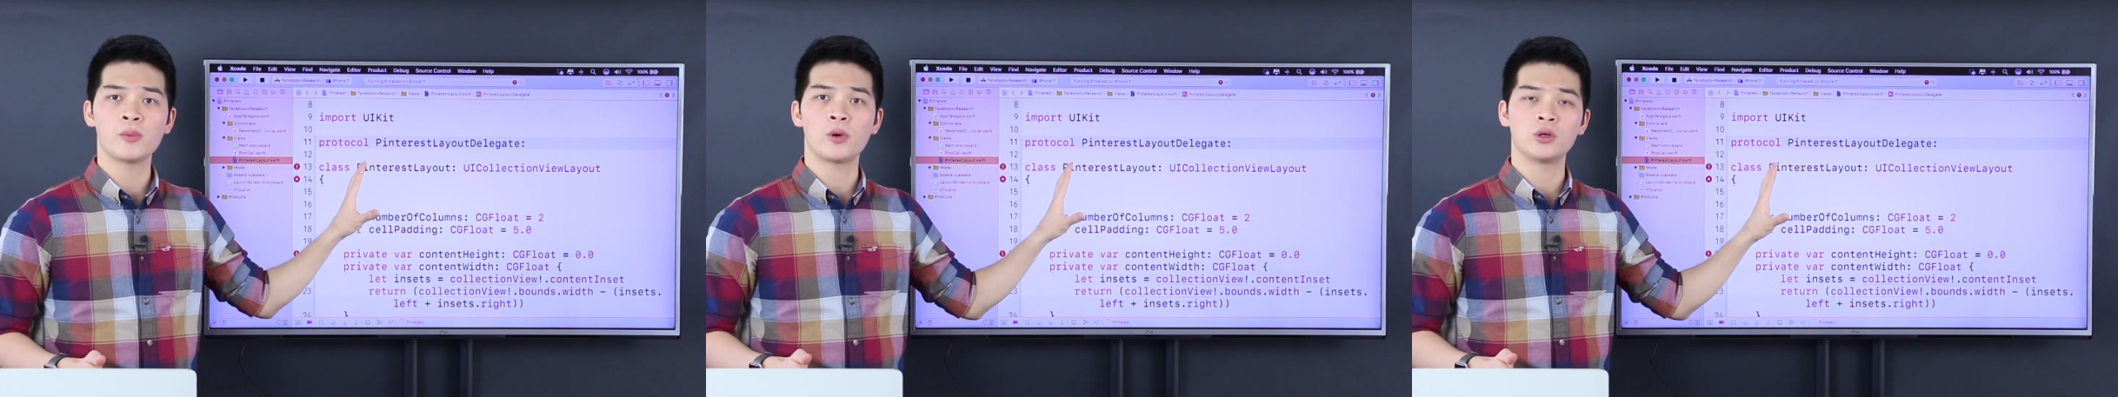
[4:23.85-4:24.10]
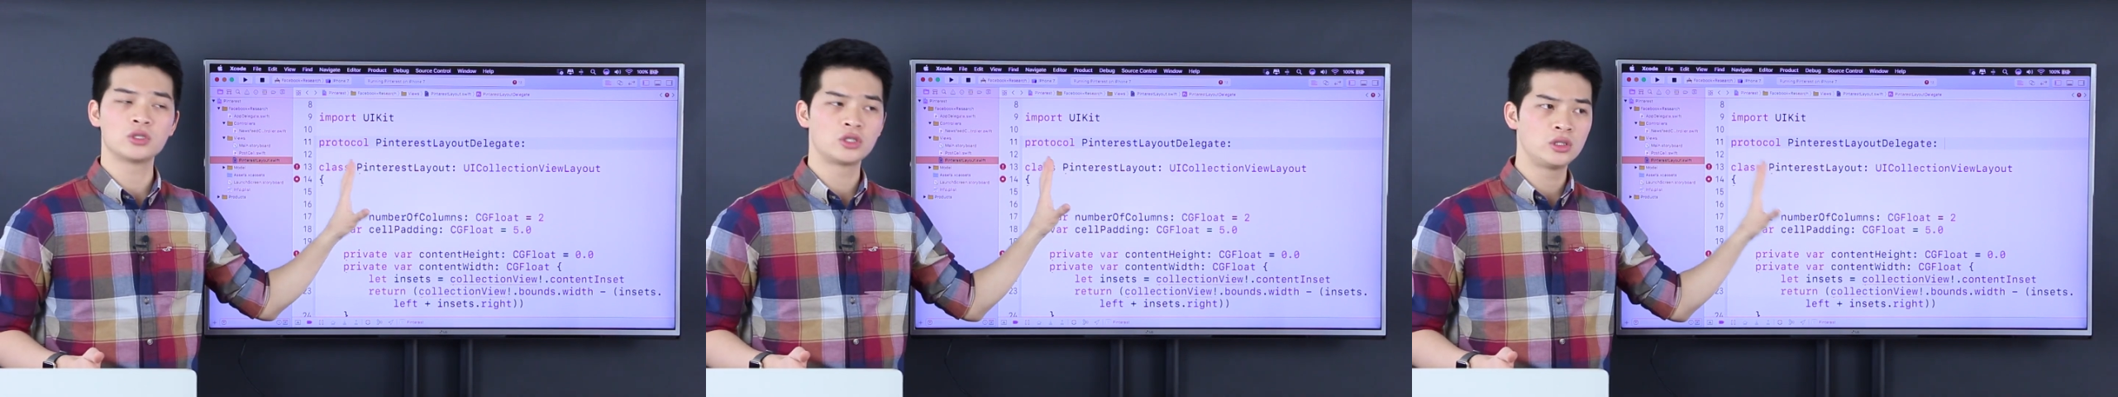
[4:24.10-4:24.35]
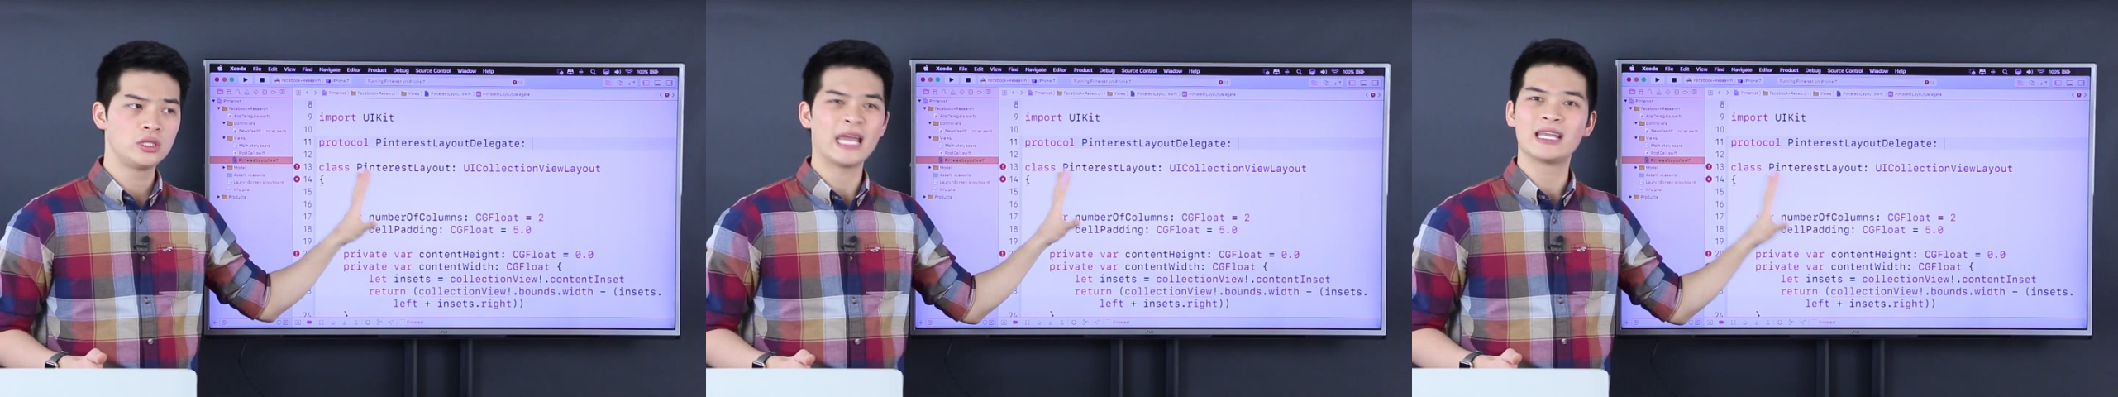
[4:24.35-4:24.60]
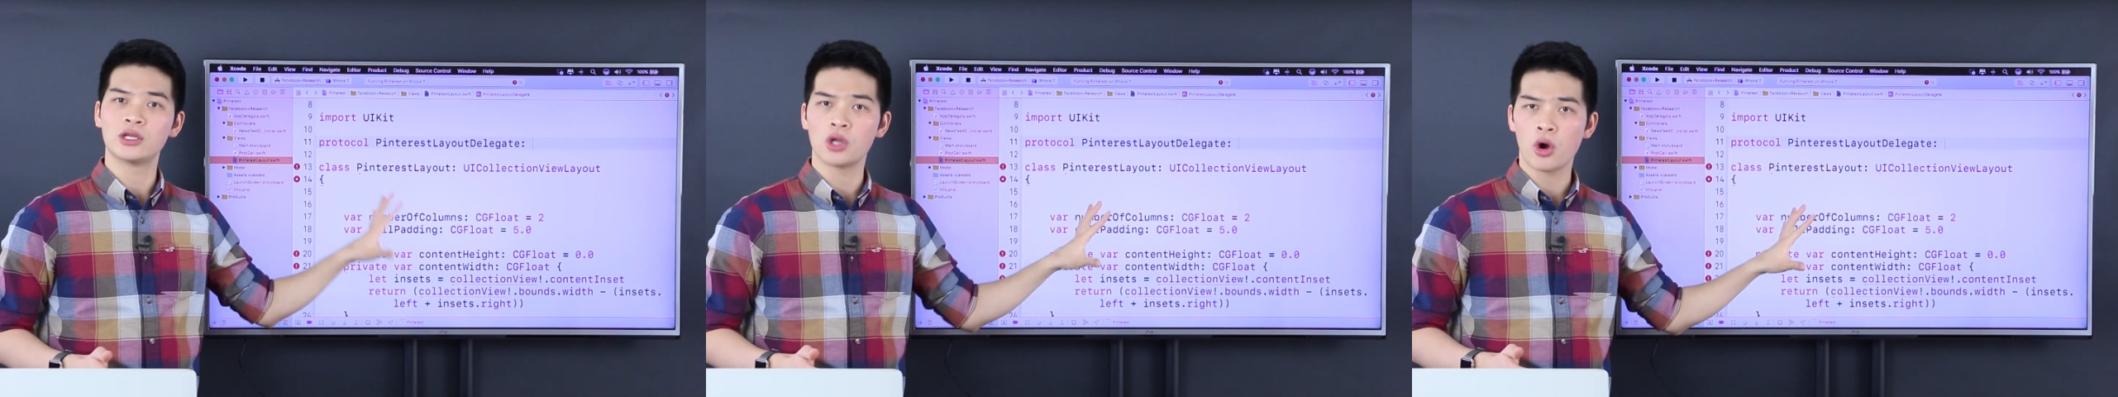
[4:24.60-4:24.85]
people
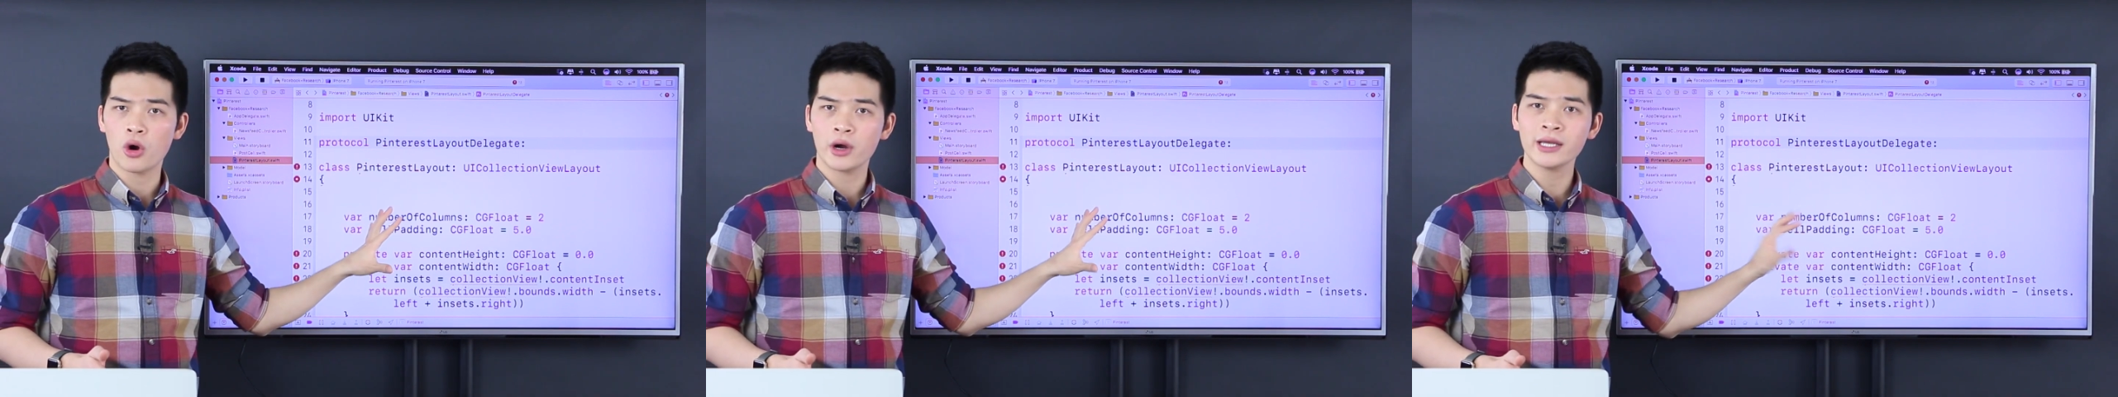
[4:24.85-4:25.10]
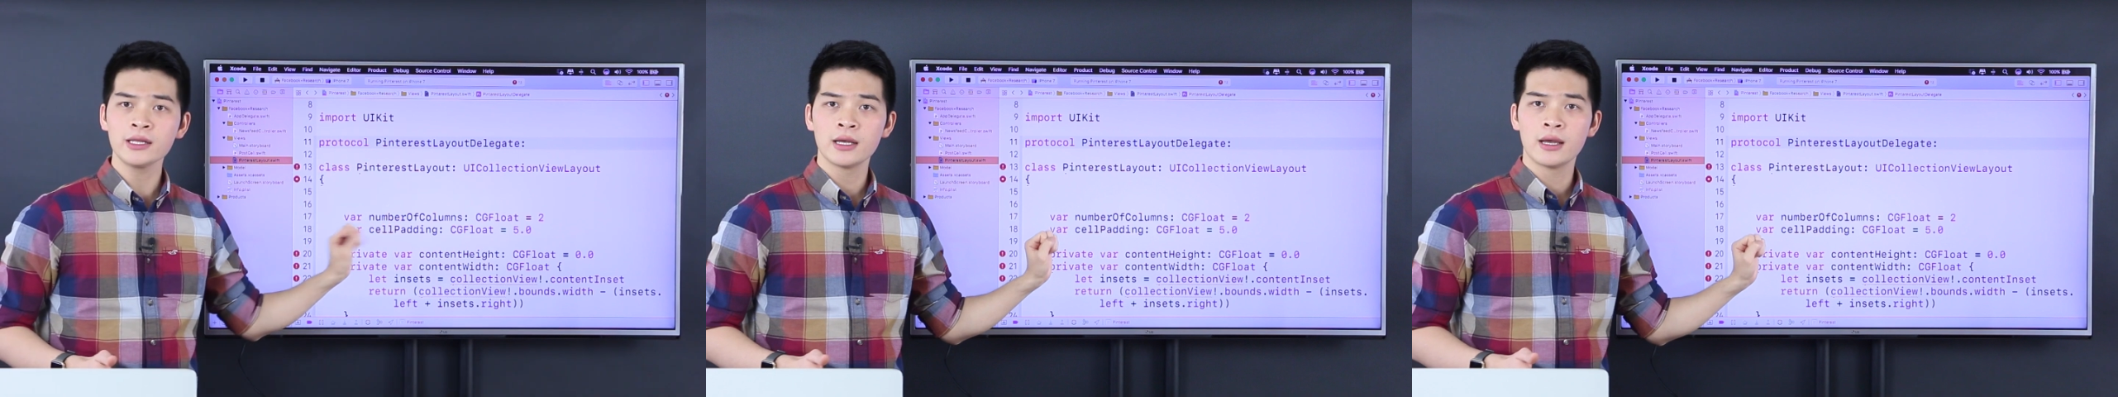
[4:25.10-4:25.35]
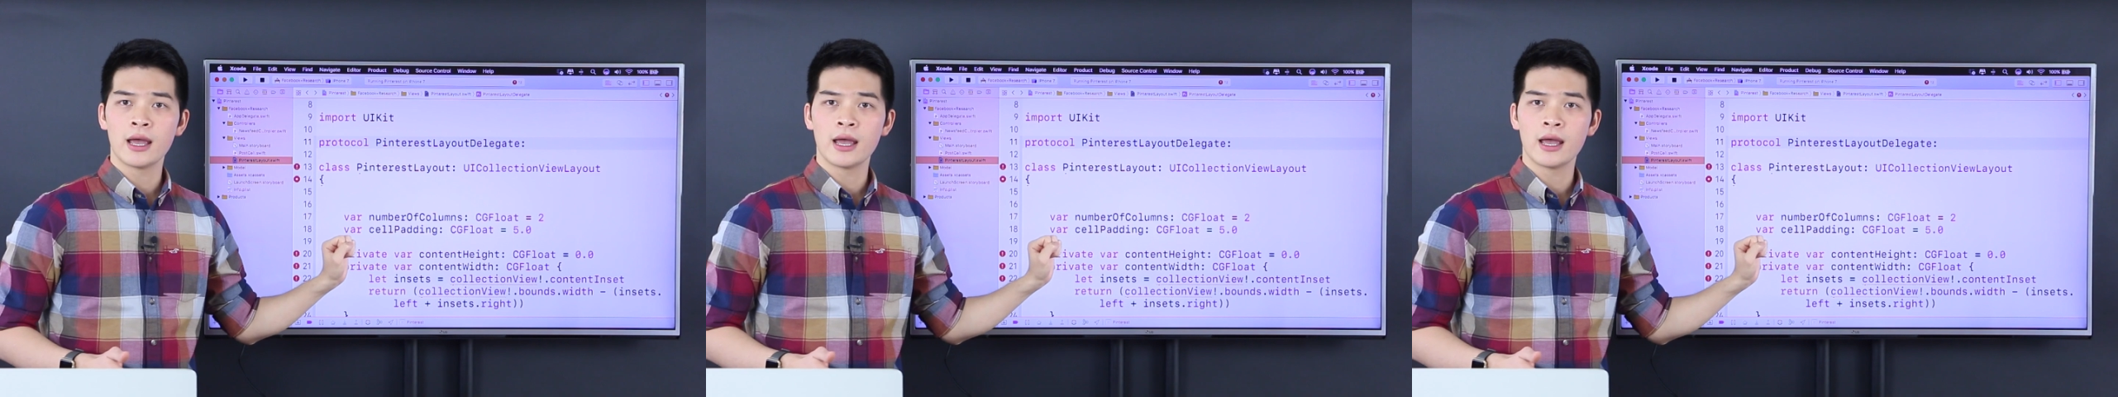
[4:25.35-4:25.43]
ignore it.